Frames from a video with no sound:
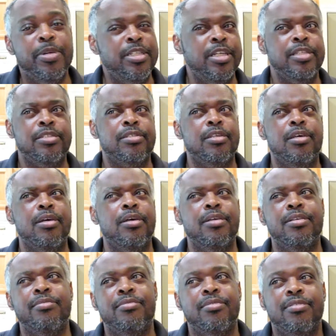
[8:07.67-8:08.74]
We just
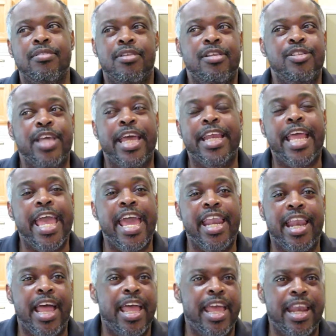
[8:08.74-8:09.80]
cause I
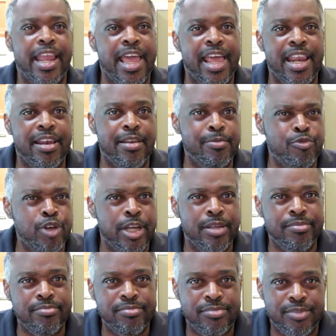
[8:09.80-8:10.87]
hadn't had it in
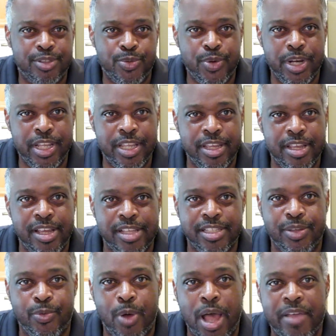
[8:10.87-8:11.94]
what, 20 years,
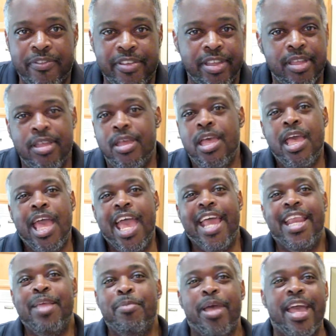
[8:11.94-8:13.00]
and wifey
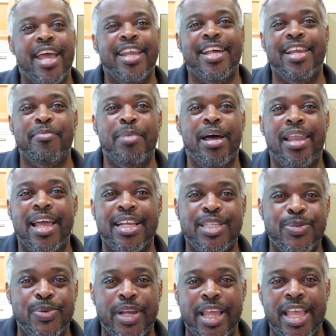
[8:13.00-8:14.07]
hadn't even had none about like
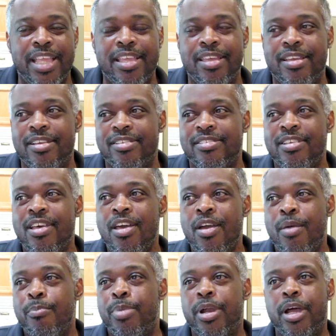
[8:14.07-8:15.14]
28 years.
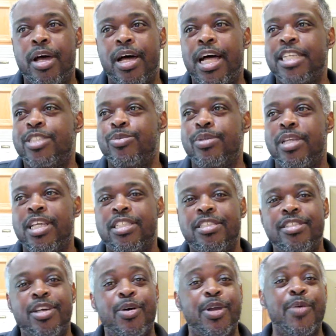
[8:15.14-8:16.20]
But I just want to let
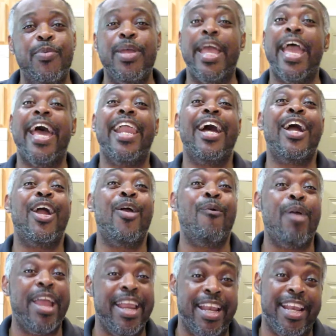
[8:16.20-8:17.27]
you know that we had a
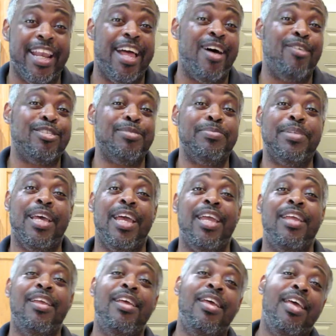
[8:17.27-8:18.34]
great and awesome
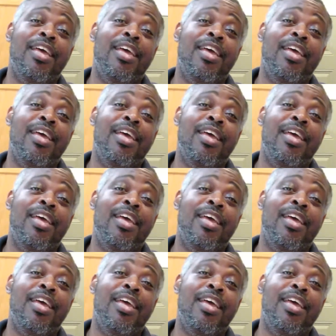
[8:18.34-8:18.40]
day.